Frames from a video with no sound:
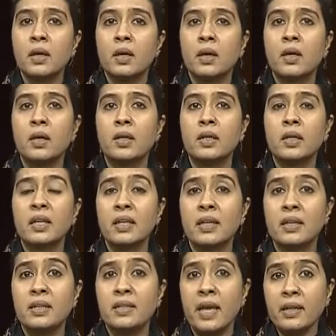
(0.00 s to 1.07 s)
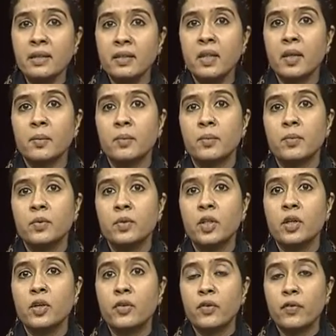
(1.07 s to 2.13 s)
Uh, get them
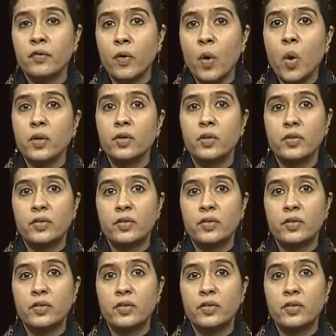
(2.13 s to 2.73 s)
the reward